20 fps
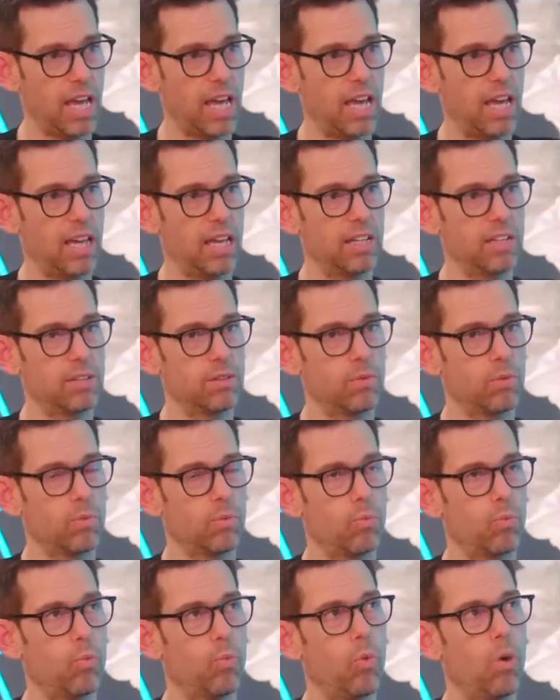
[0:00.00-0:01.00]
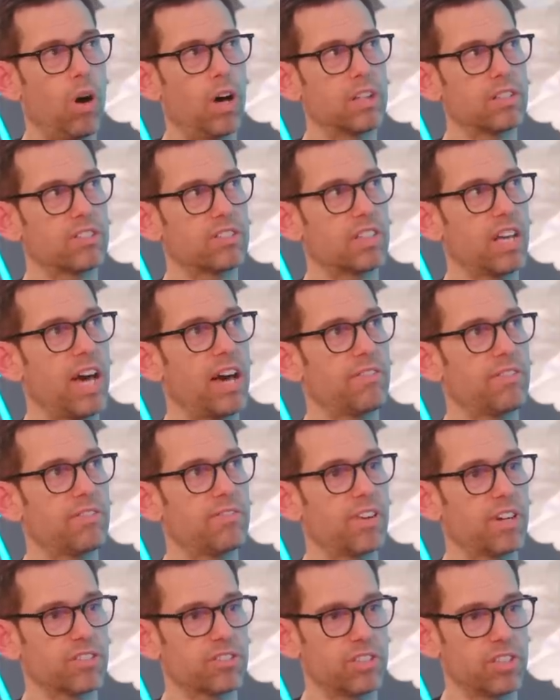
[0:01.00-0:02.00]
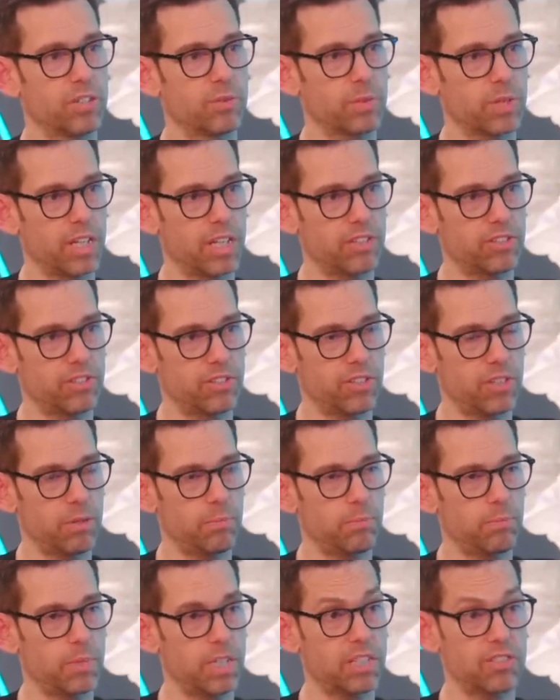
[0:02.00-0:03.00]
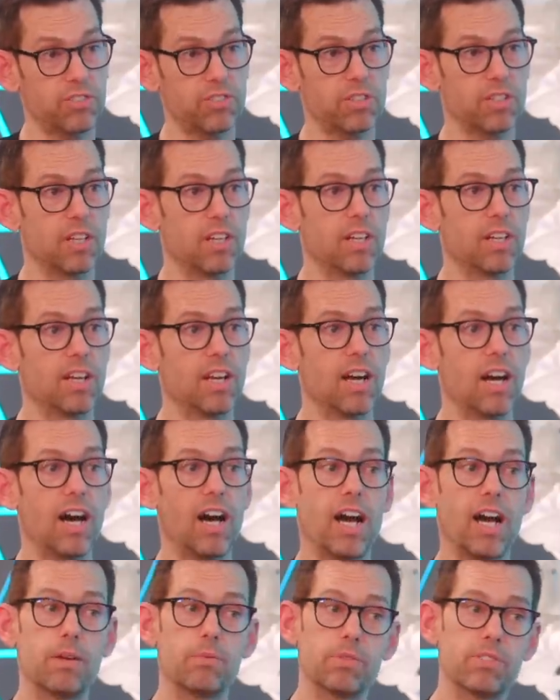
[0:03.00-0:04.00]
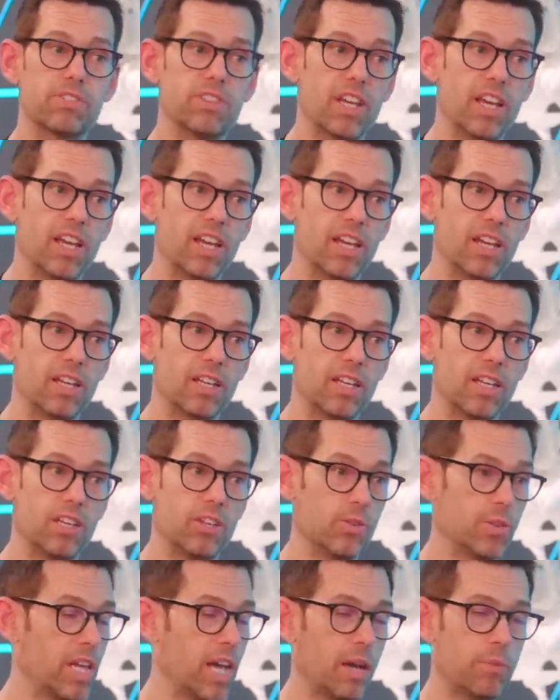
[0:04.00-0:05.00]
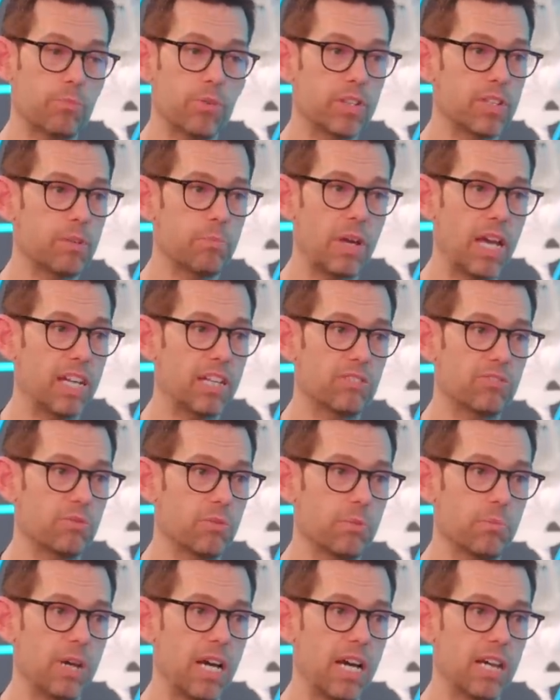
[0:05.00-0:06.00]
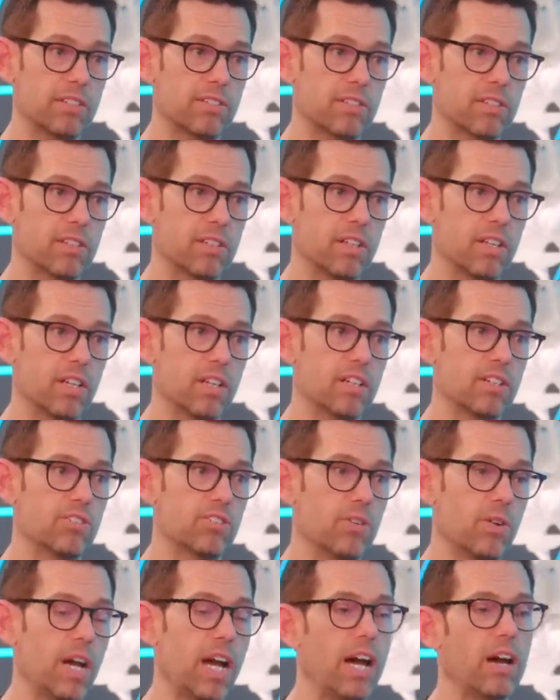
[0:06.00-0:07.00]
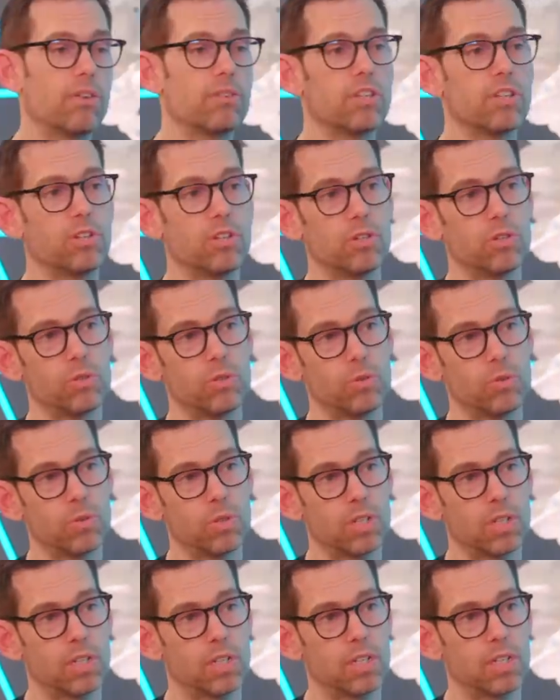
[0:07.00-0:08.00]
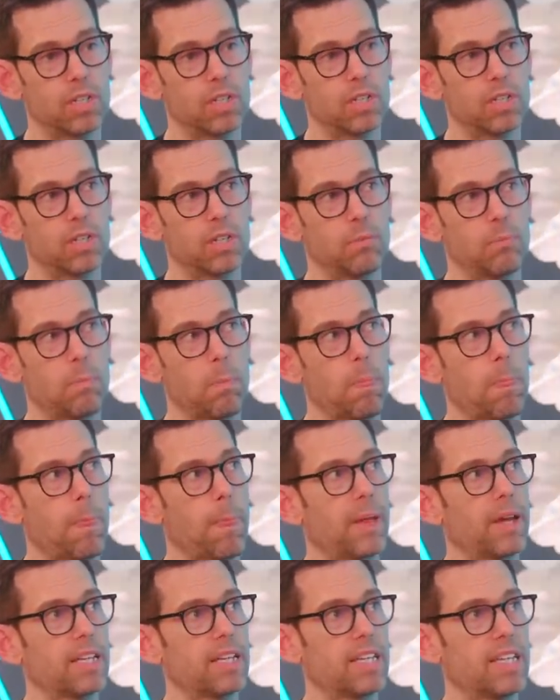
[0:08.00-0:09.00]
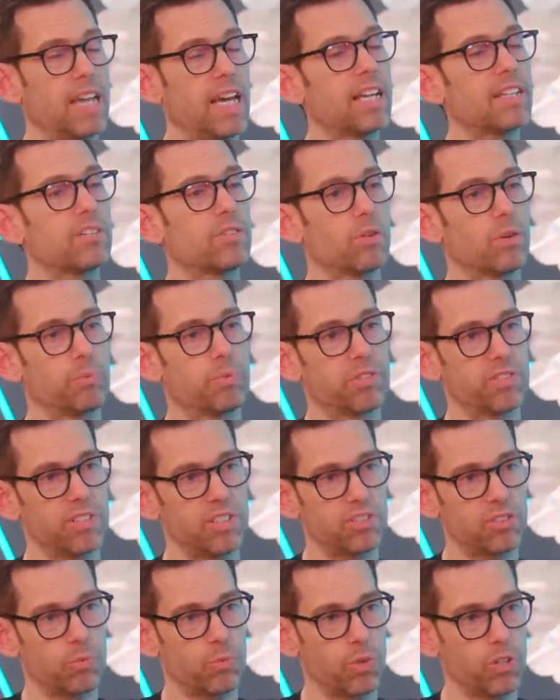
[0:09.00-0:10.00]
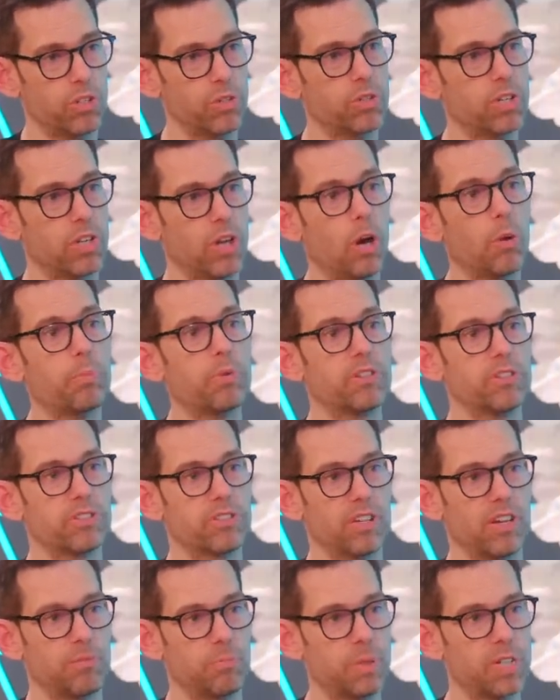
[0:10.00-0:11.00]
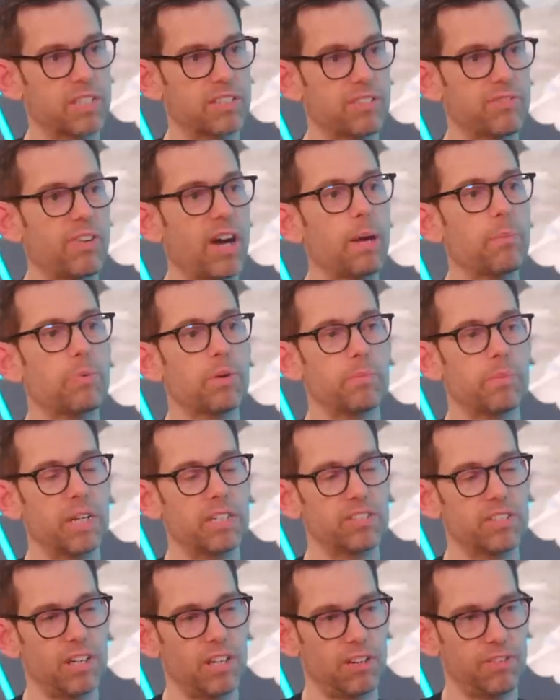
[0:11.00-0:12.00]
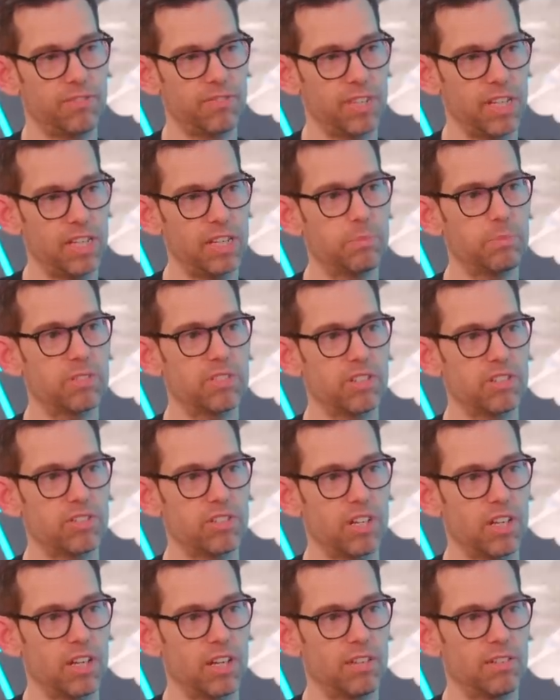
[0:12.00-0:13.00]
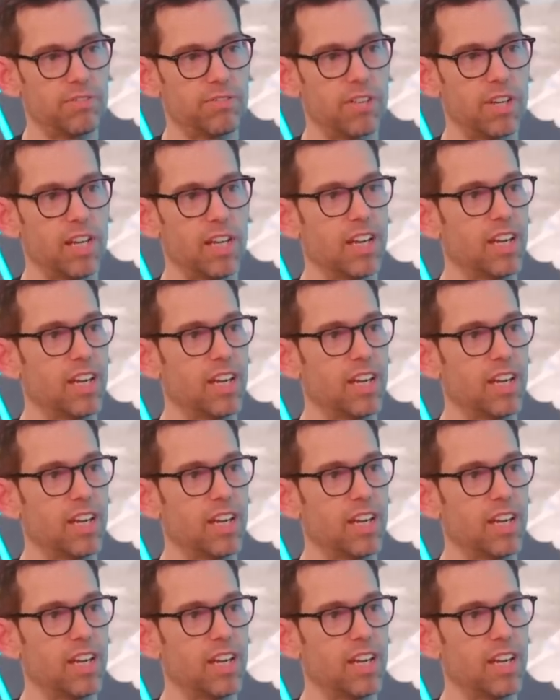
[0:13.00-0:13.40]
and wants to have a functioning relationship? Because I would say you can't bring the baggage from the past. Yeah. So how do you get to a position where you can open yourself? Because if I put myself in the position of